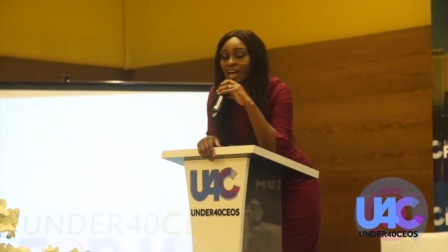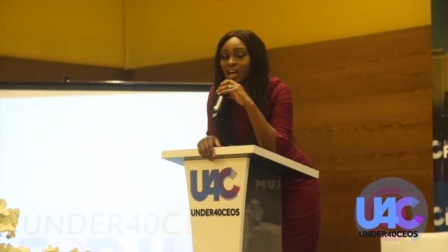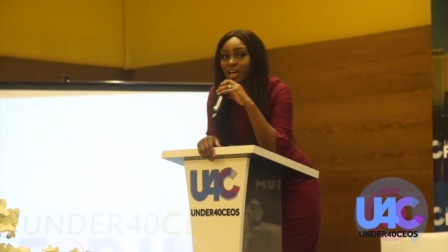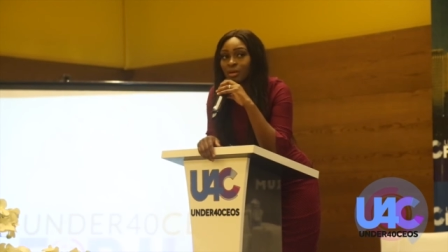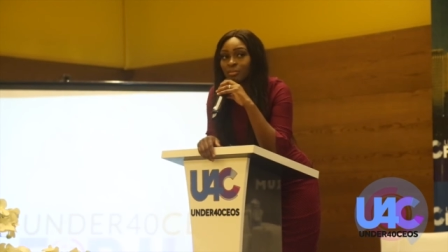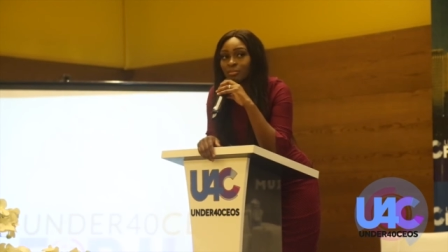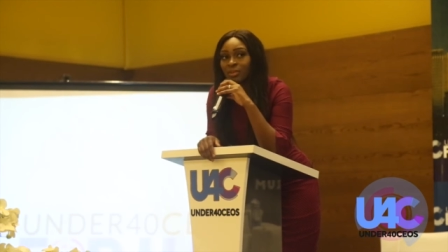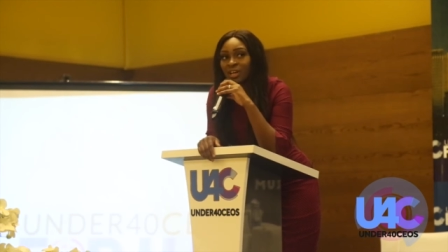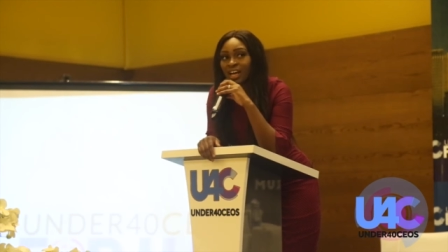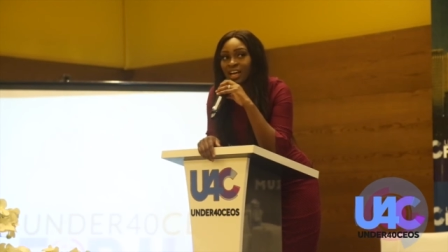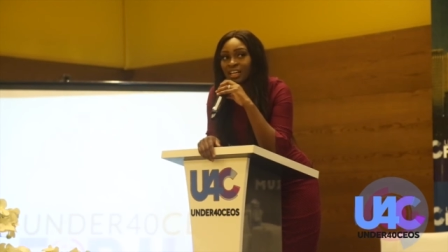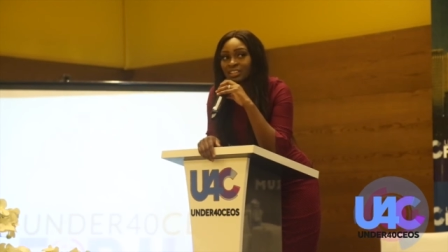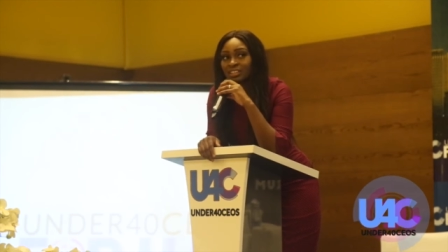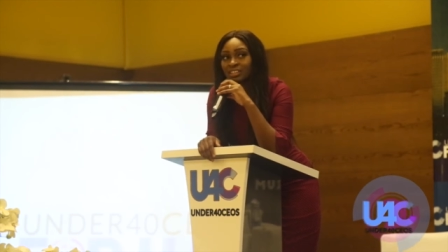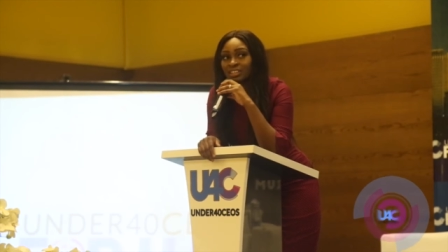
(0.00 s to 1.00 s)
And
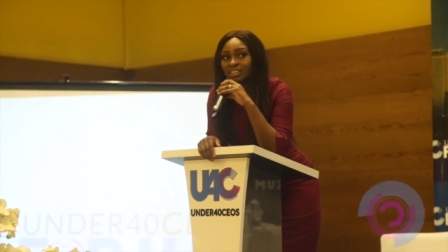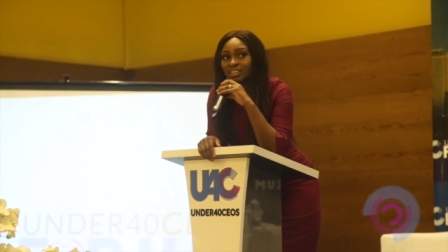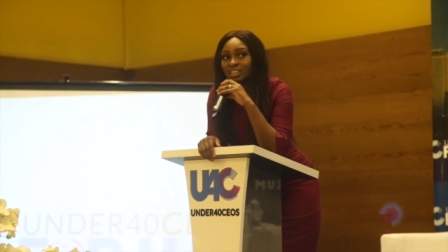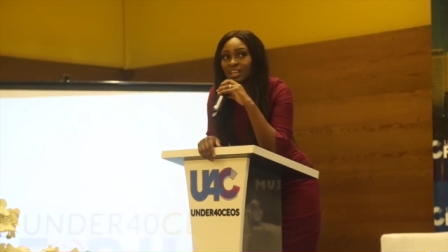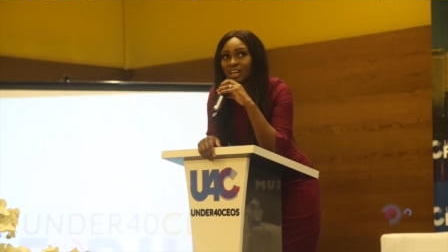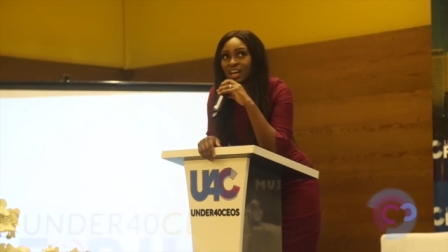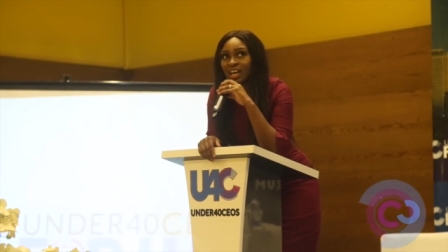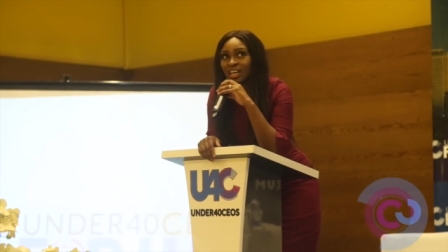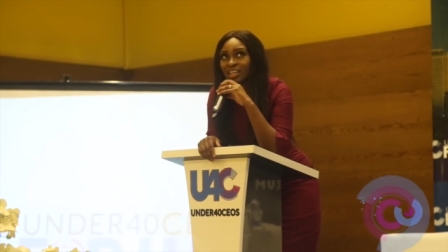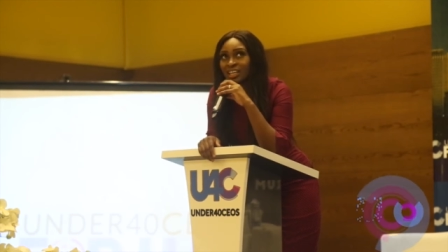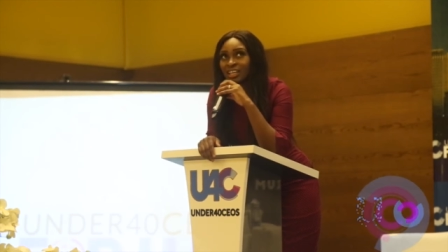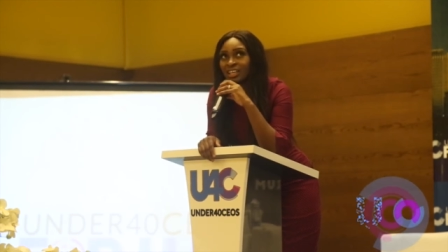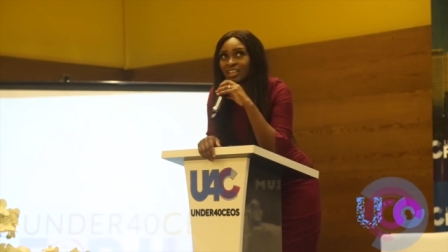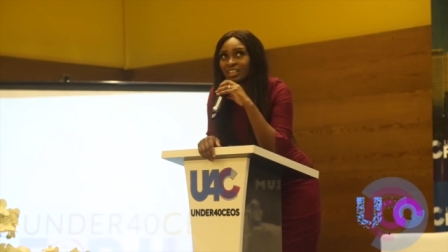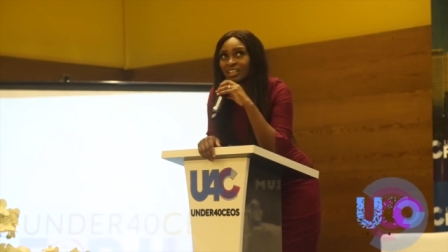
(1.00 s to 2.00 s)

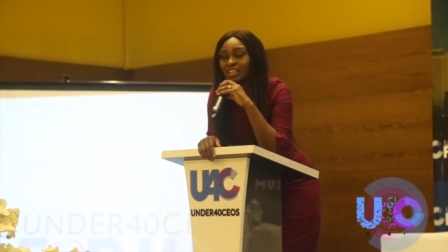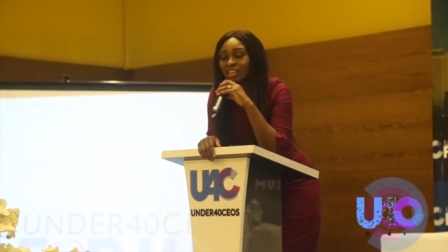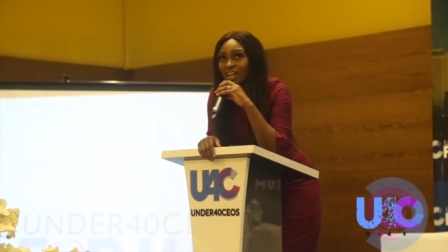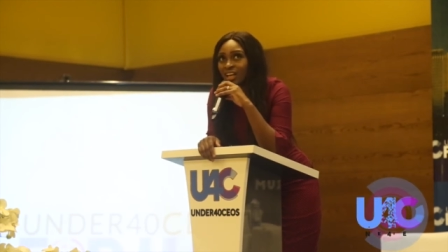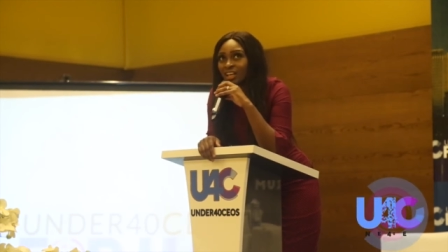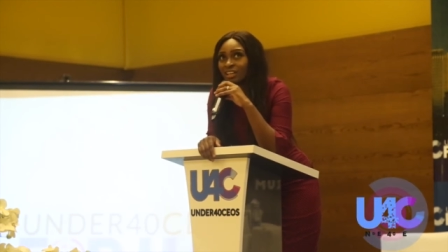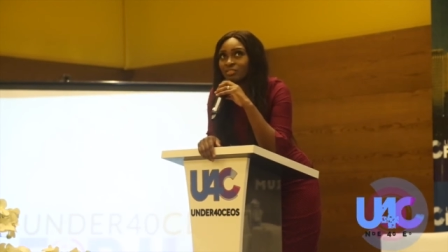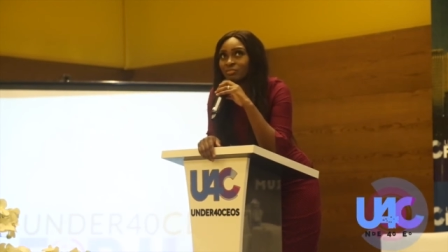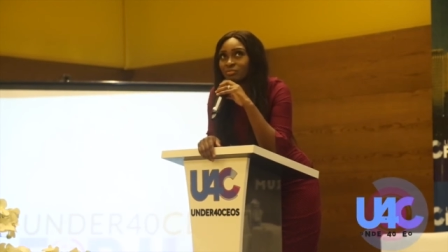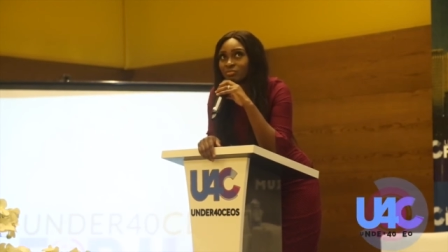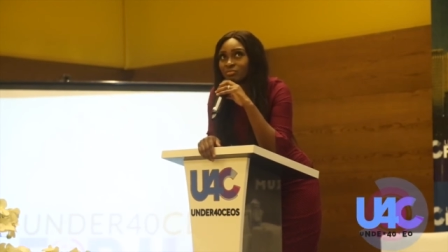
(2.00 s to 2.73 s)
I learned,